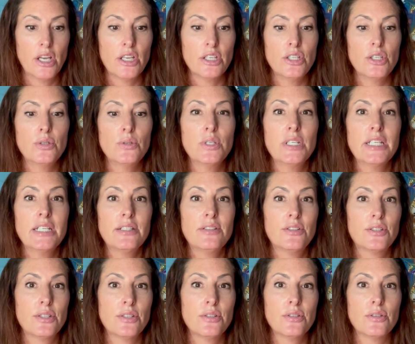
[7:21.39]
you need
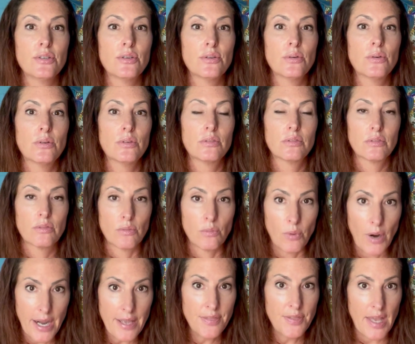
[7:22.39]
to
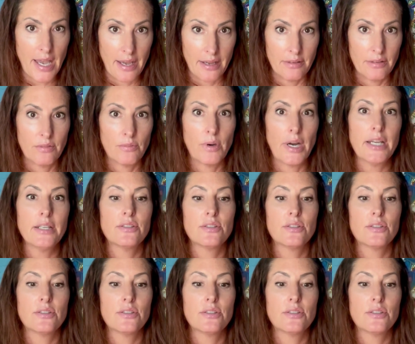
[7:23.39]
write that, right?